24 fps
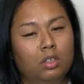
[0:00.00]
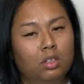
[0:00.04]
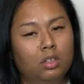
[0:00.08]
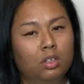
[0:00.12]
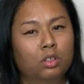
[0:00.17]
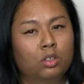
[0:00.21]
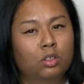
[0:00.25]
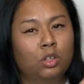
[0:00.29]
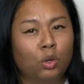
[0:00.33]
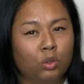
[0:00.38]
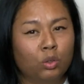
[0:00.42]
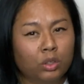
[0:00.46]

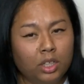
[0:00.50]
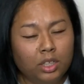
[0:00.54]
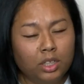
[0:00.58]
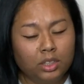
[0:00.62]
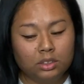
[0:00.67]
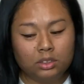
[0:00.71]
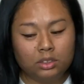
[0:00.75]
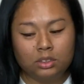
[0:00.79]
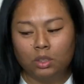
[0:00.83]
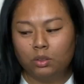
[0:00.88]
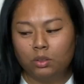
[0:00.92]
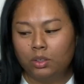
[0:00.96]
coconut
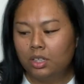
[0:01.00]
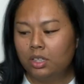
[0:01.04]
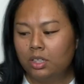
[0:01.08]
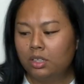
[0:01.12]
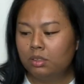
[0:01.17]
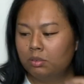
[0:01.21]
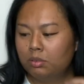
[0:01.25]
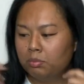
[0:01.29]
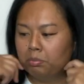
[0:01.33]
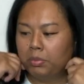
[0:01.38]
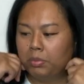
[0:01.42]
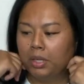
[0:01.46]
soda,
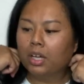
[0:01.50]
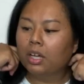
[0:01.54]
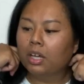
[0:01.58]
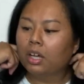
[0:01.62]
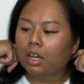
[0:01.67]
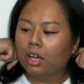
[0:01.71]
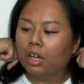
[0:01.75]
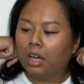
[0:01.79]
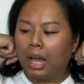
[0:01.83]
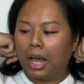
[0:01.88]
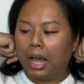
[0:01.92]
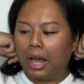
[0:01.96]
but
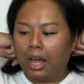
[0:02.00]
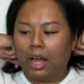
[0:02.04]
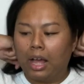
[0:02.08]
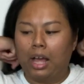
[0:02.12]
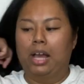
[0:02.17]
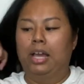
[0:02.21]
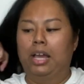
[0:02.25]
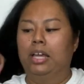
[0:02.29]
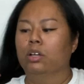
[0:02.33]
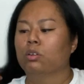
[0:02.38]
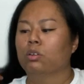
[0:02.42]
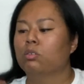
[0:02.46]

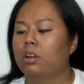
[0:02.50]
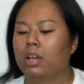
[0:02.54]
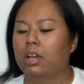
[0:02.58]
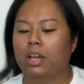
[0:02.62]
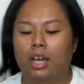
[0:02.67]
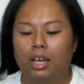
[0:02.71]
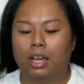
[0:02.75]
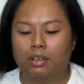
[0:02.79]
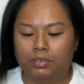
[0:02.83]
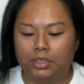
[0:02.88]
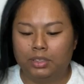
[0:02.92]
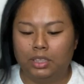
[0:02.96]
I don't
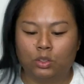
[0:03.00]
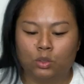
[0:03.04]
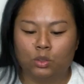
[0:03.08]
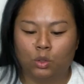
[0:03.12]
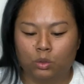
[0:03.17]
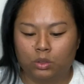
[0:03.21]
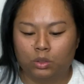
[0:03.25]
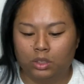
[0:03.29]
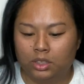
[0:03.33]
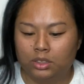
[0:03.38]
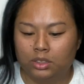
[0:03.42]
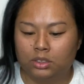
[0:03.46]
have any
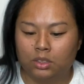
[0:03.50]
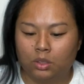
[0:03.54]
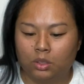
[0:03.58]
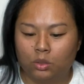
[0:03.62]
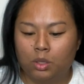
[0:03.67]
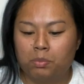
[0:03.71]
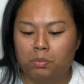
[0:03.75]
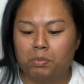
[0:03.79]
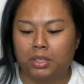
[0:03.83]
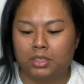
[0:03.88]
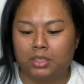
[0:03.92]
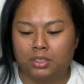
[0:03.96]
coconut
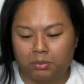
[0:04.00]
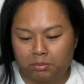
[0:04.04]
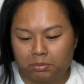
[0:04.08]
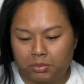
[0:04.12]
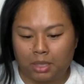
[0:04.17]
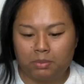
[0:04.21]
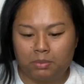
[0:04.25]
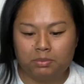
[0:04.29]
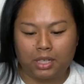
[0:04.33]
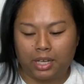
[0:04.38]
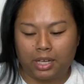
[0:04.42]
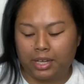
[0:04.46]
soda, but
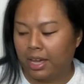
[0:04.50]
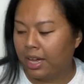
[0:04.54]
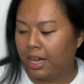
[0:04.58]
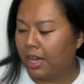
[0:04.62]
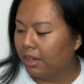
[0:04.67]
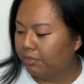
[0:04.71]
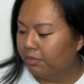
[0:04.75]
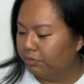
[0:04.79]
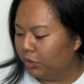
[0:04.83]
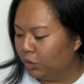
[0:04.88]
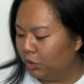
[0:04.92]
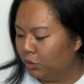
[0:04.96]
sometimes I
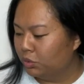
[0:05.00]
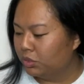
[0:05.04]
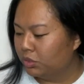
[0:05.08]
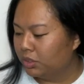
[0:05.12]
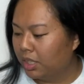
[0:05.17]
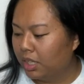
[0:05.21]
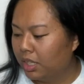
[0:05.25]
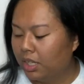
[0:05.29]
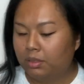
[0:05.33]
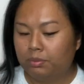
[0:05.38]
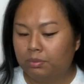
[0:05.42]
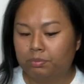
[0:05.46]
have used
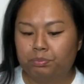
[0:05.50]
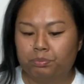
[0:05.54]
that.